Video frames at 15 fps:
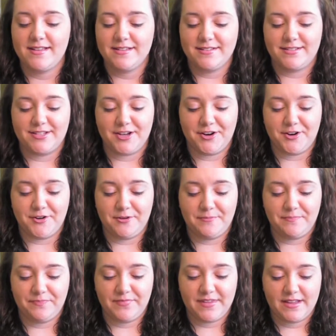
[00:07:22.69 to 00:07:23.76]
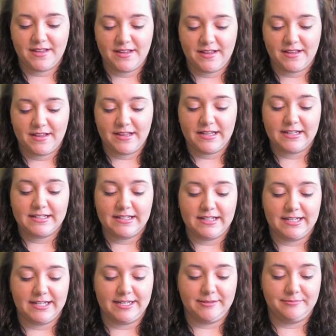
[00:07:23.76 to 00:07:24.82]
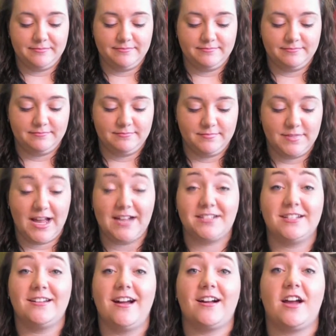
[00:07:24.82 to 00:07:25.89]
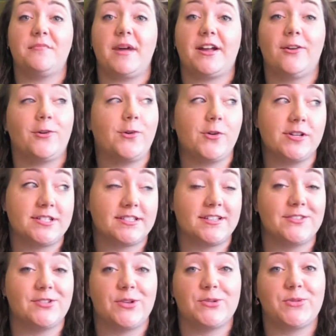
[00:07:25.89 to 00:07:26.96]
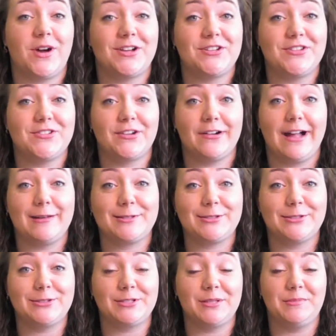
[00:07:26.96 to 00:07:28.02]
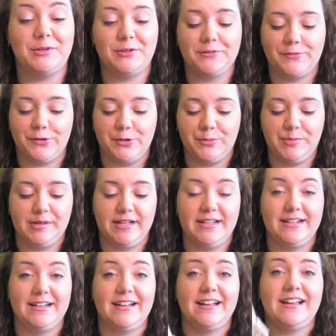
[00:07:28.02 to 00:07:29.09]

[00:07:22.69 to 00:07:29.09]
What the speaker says: So, not to knock on Michael Kors, because those watches are absolutely beautiful, but